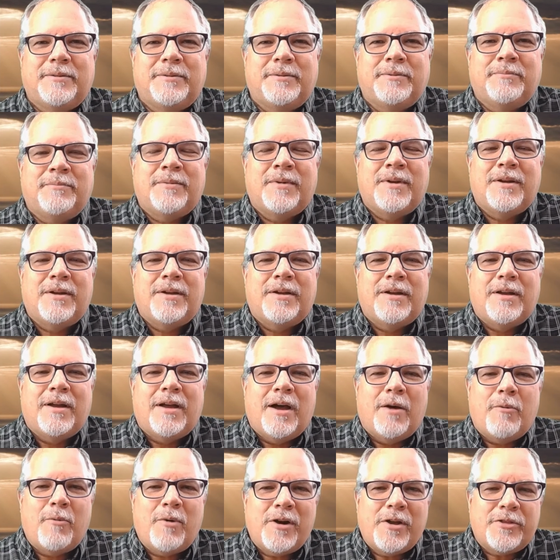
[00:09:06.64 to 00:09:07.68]

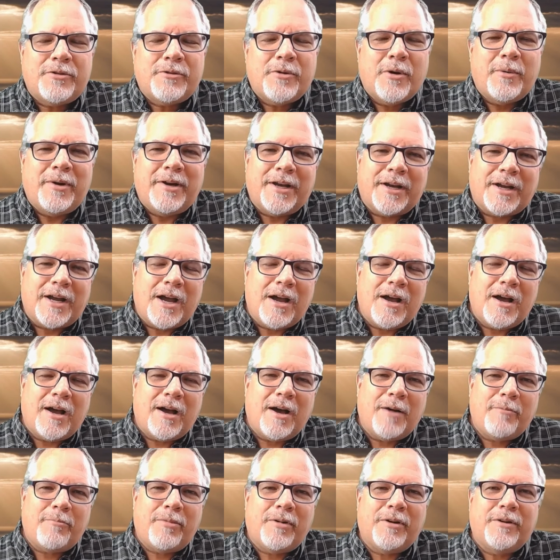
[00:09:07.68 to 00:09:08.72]
I want to throw in a
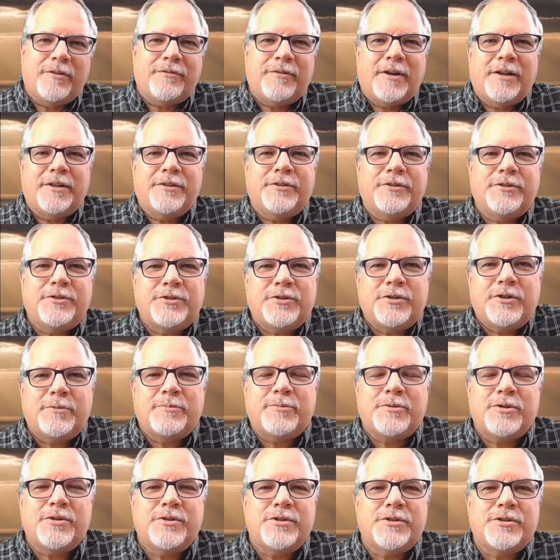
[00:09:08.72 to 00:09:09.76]
couple of other
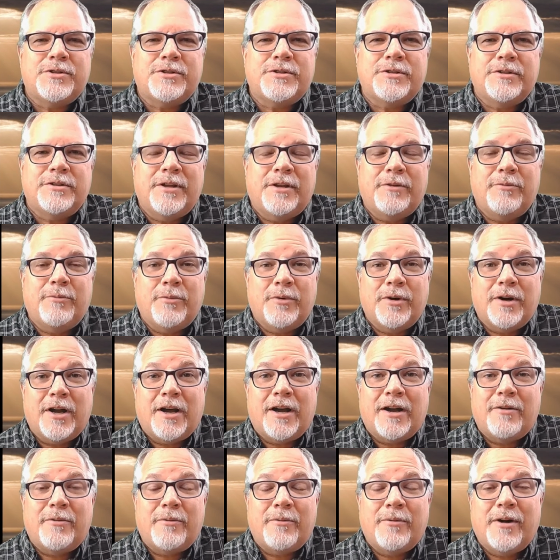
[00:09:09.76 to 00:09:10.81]
scriptures that were
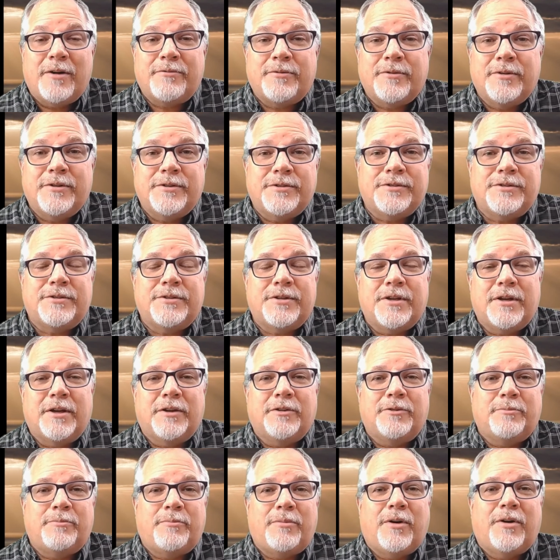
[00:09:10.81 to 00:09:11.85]
not referenced
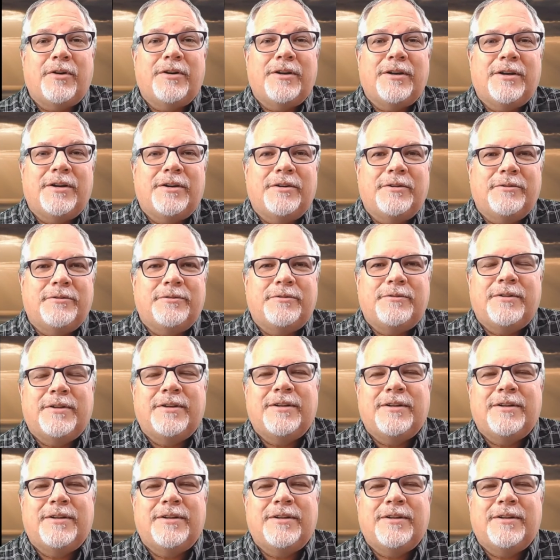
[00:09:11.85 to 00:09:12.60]
as part of